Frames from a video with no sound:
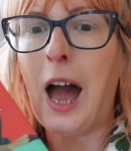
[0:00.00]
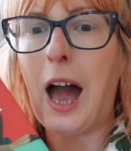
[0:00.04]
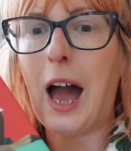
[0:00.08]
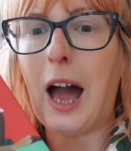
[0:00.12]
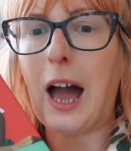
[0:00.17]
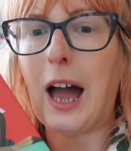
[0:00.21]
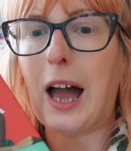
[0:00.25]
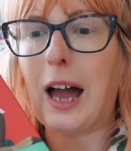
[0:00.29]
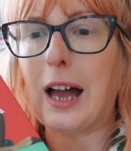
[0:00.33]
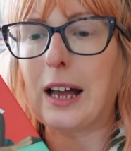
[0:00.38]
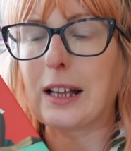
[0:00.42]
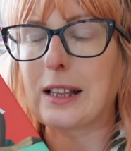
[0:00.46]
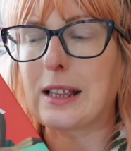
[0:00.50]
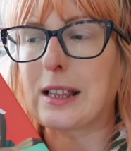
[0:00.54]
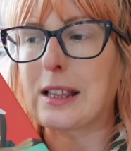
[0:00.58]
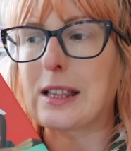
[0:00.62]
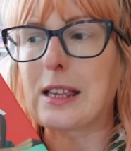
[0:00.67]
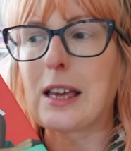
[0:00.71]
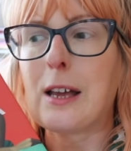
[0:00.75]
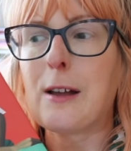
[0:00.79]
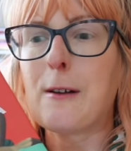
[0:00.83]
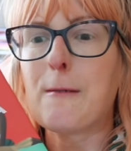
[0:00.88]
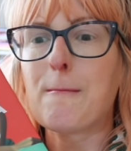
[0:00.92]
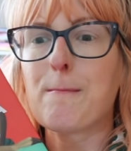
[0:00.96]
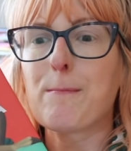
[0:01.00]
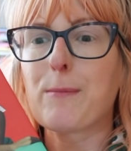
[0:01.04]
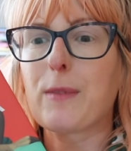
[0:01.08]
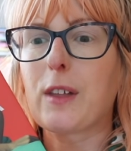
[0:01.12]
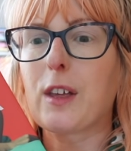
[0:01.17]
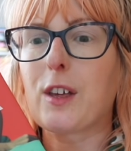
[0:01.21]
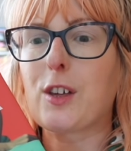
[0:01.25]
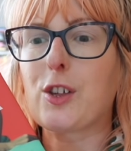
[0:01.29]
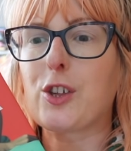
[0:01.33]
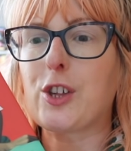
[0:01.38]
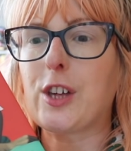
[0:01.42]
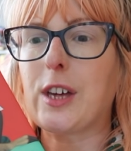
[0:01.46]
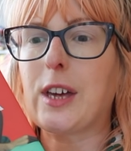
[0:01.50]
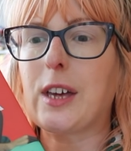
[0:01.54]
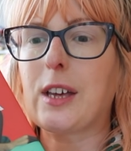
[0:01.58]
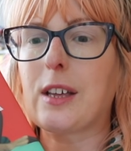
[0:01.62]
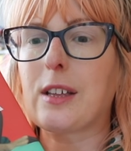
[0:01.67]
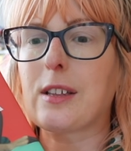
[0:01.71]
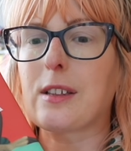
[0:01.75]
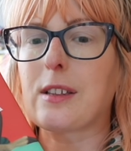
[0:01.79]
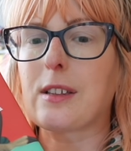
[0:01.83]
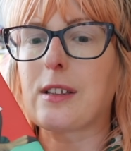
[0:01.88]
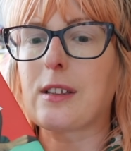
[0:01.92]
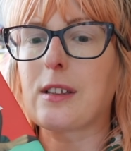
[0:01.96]
and she
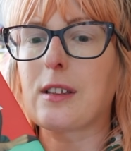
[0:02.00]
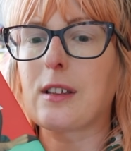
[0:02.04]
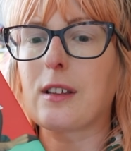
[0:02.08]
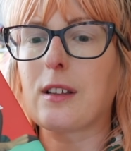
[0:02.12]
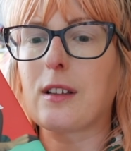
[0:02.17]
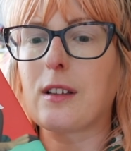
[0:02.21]
is